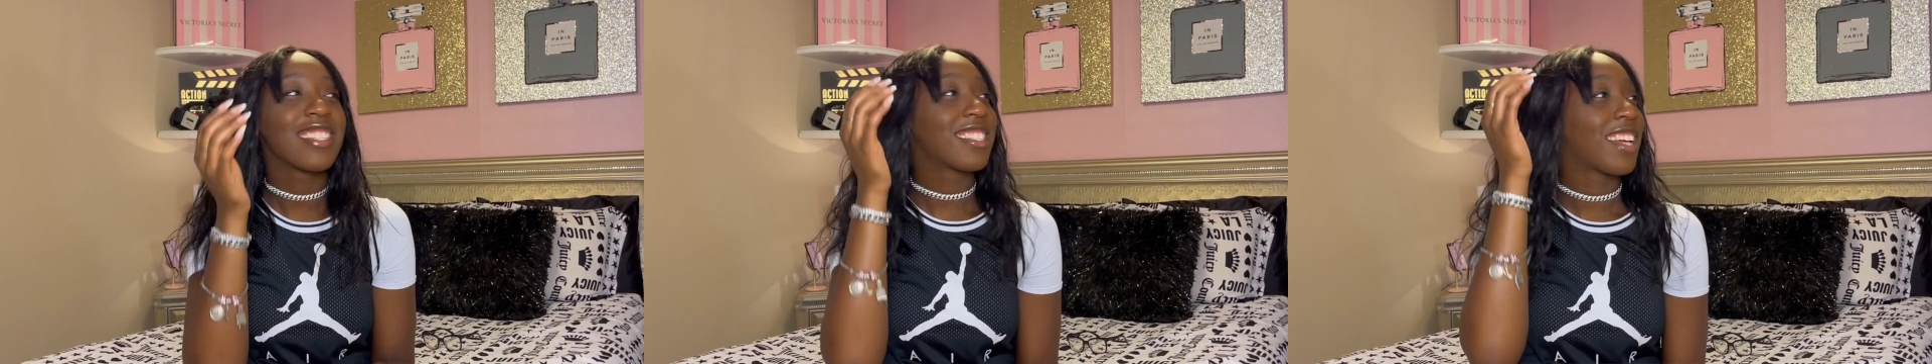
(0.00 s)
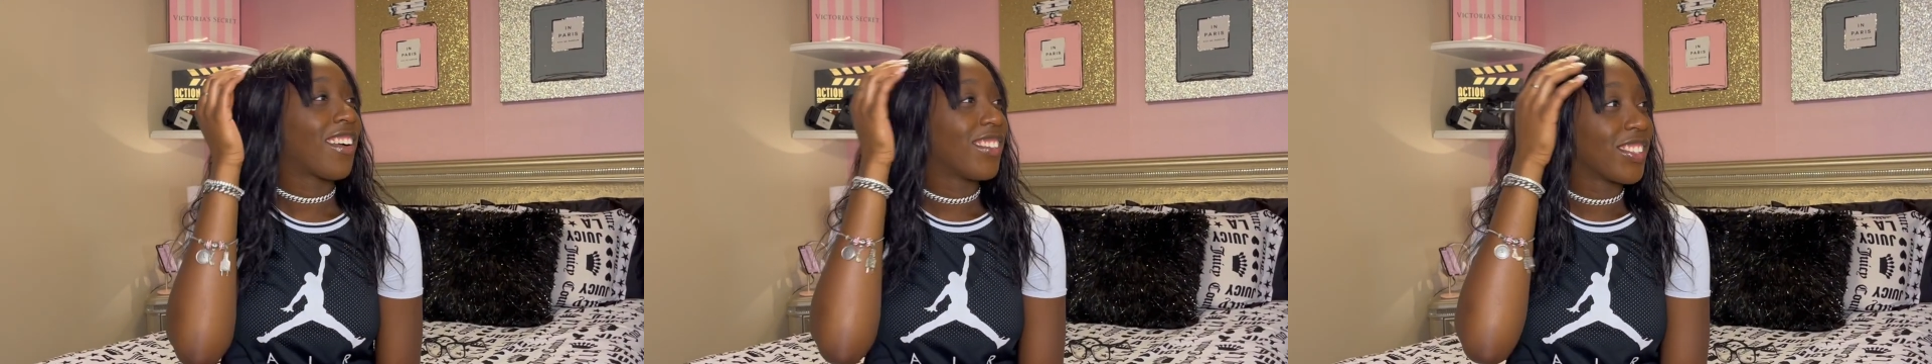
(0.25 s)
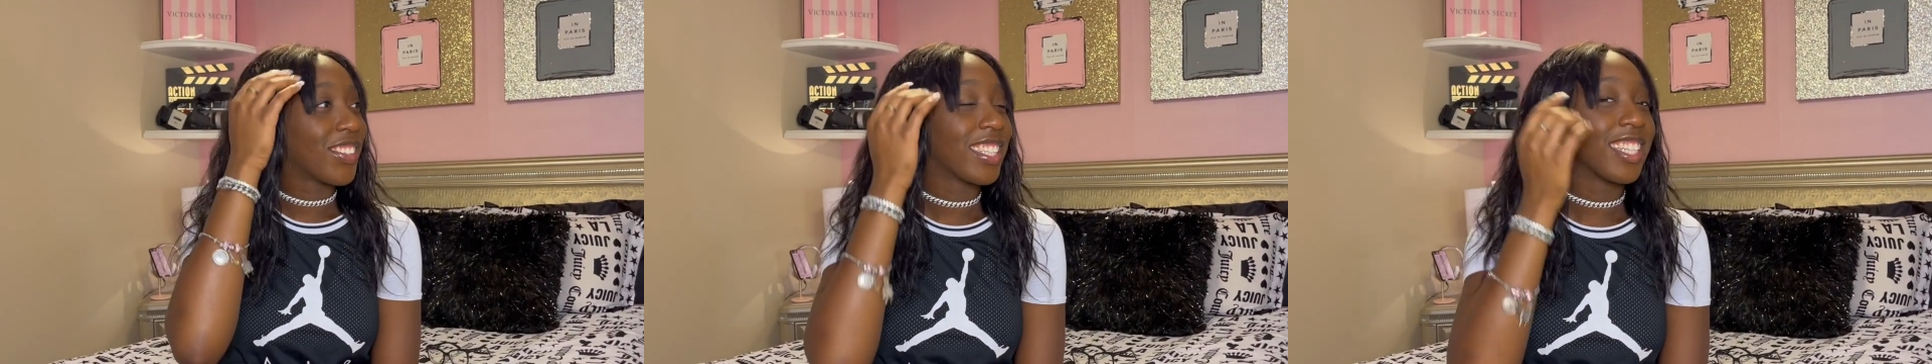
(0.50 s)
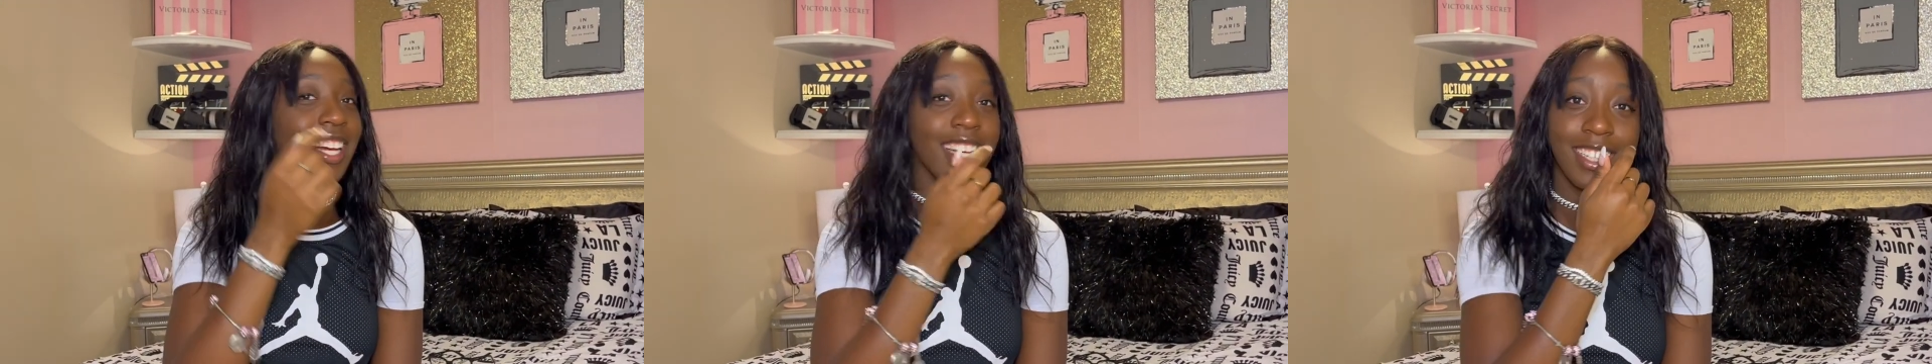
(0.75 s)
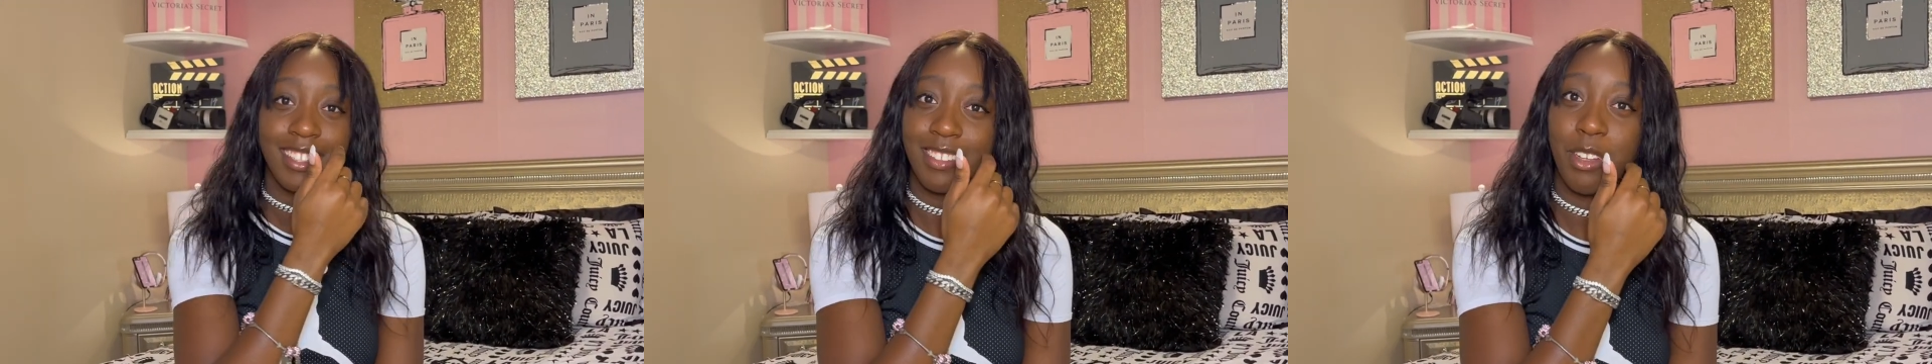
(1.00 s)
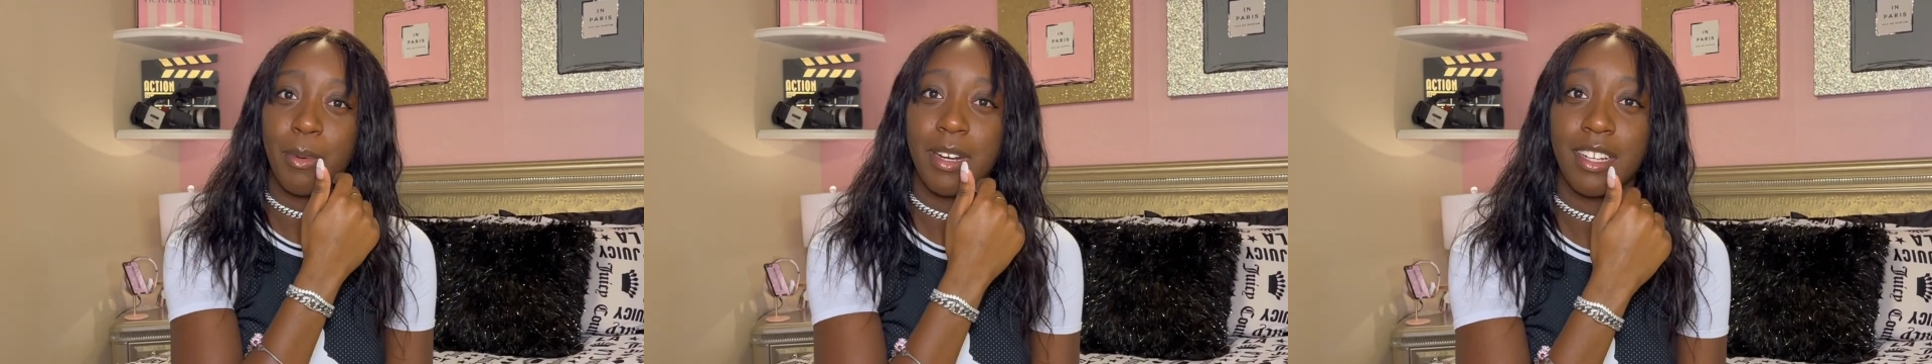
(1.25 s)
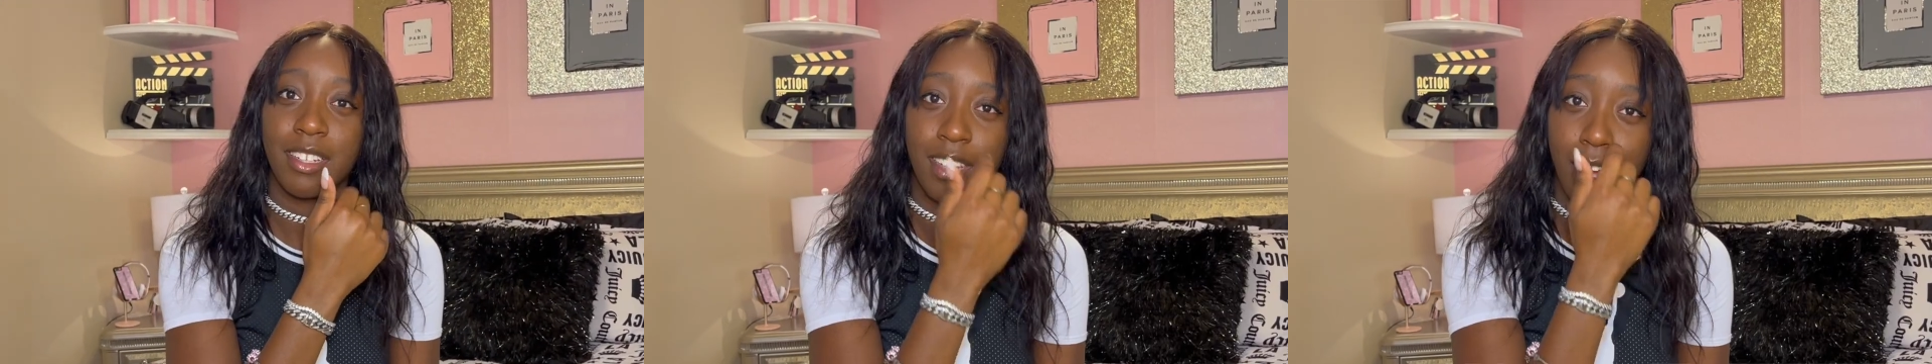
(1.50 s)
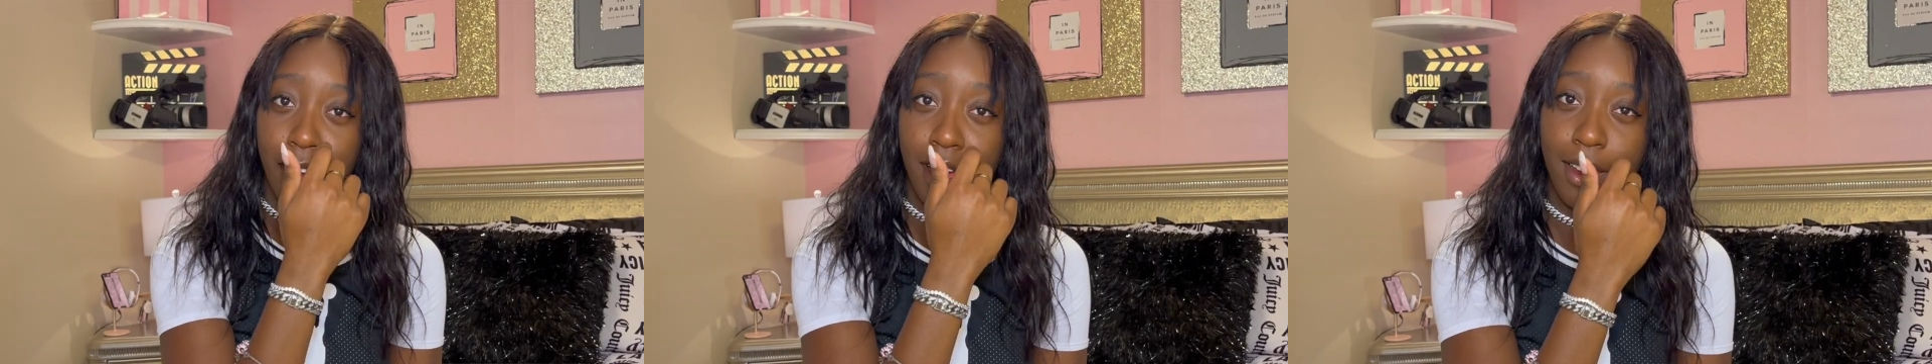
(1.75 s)
stop doing that because nobody,
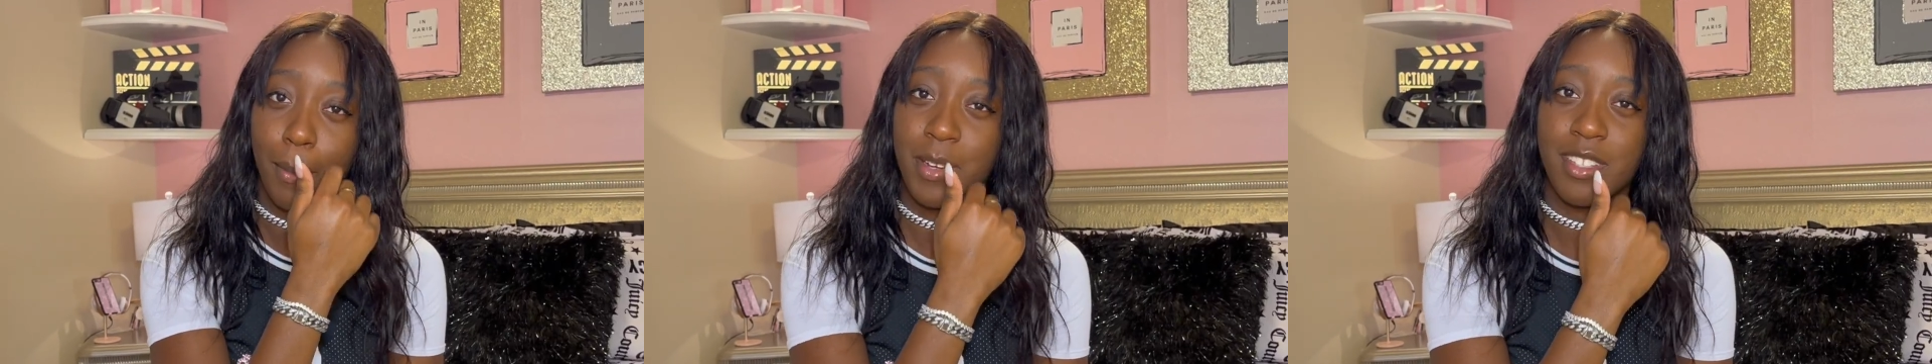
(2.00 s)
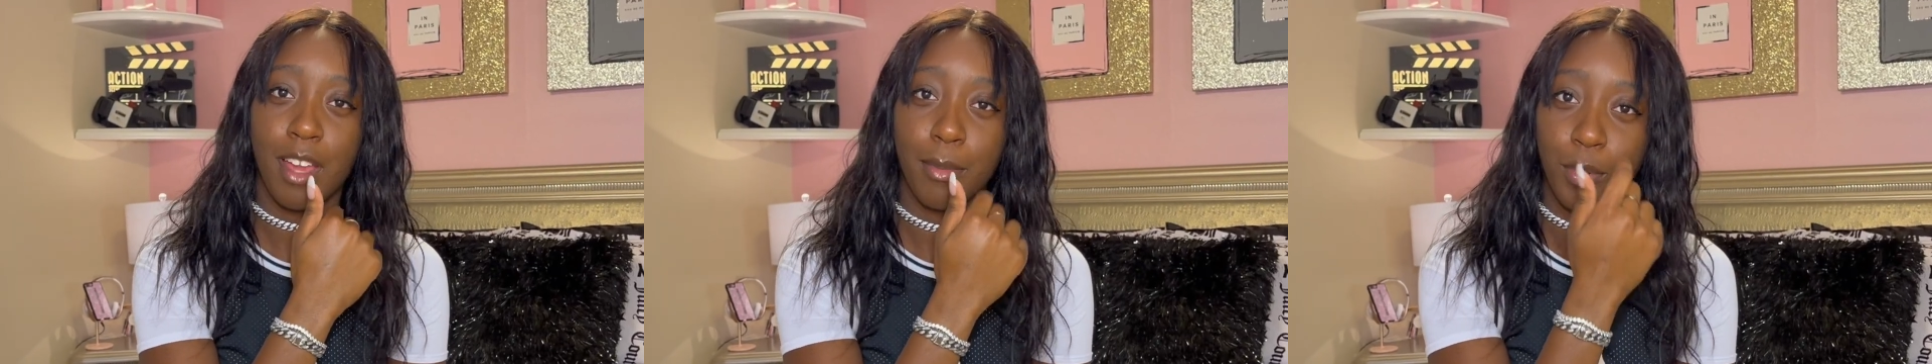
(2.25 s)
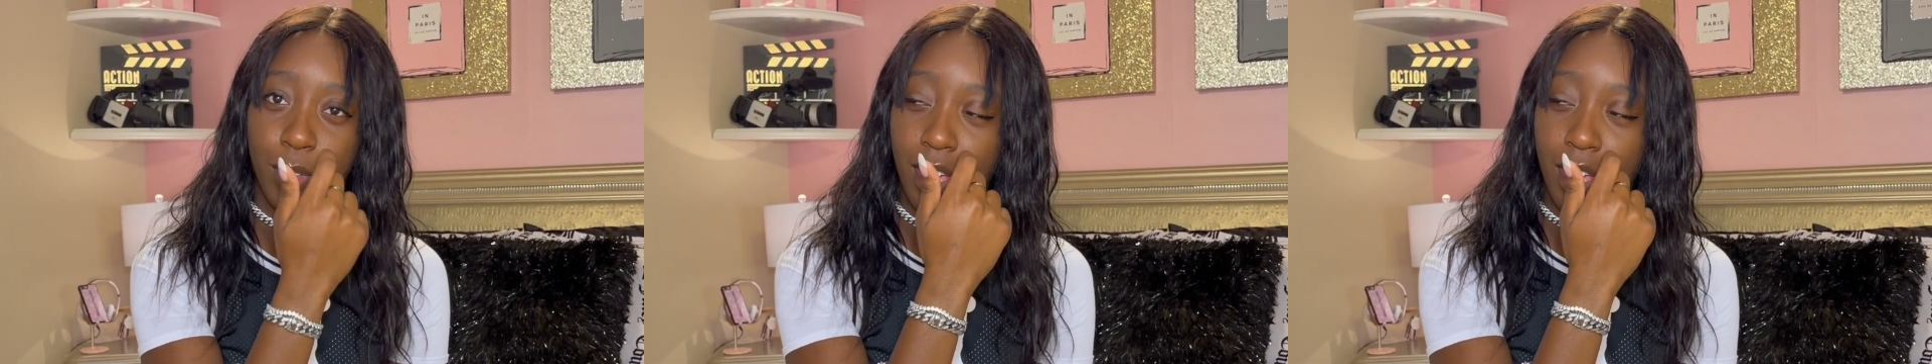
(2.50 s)
I'm gonna stop doing